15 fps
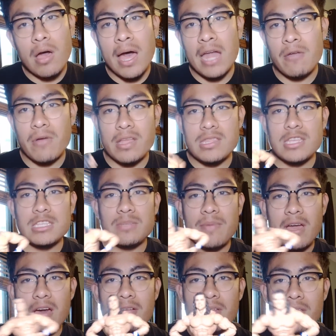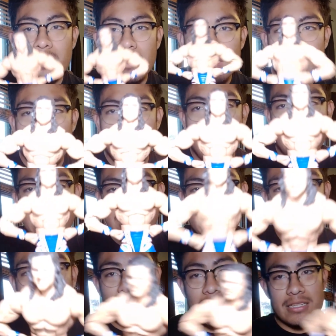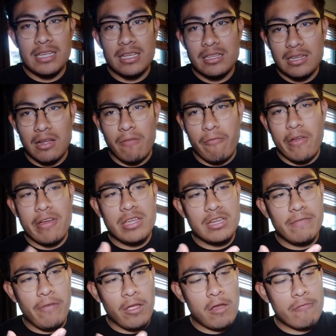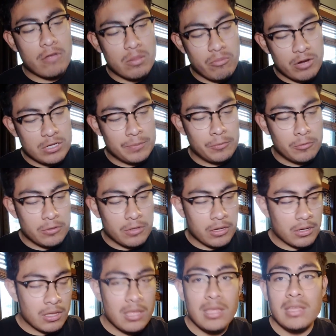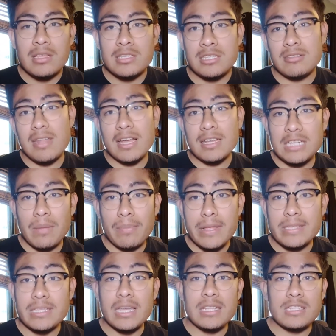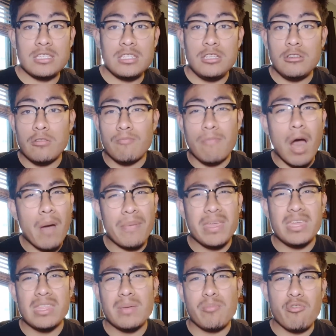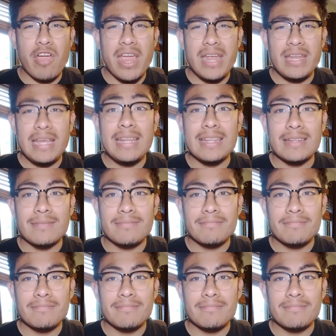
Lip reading: I'd rate this about a 8 out of 10. Very good figure for the British Bulldog. So next up, let's get to Bobby the Brain Heenan.